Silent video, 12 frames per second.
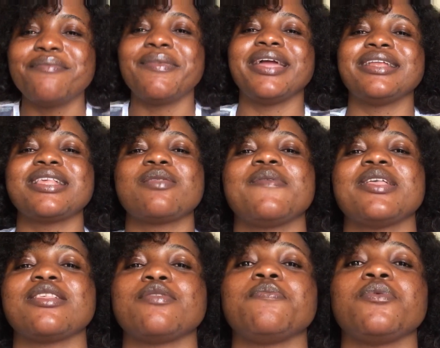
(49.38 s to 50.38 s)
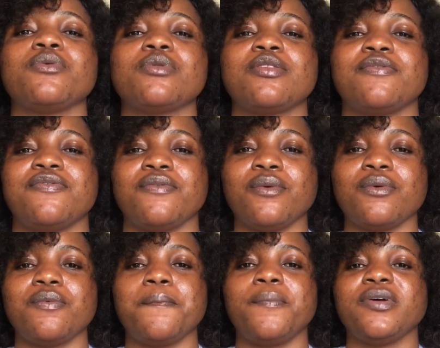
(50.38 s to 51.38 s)
Man, this place is
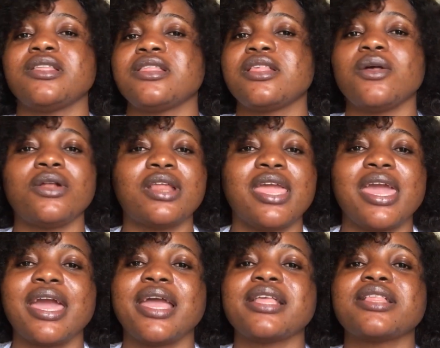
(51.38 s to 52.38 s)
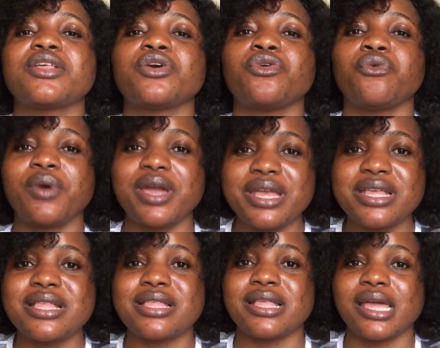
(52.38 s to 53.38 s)
beautiful, but the sun here is
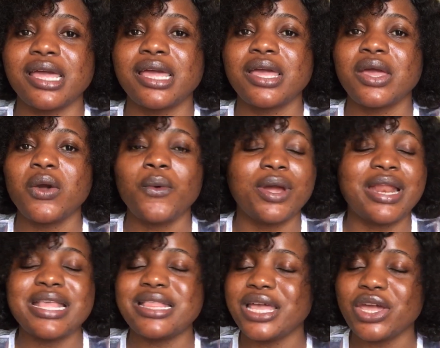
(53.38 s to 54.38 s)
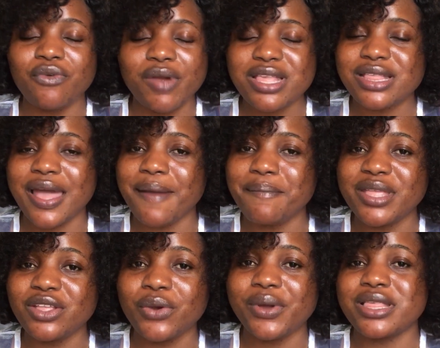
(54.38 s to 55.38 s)
crazy. When I say crazy, I
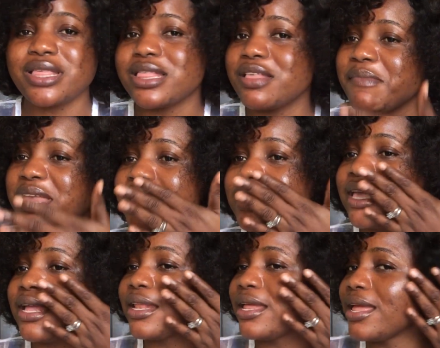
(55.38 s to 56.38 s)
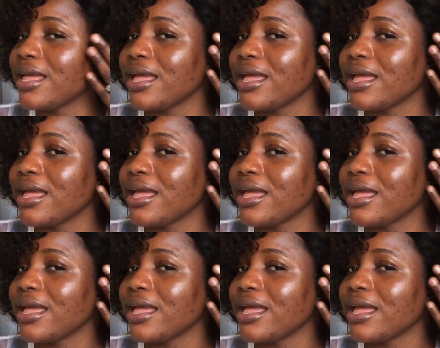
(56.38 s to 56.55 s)
mean crazy. See my skin.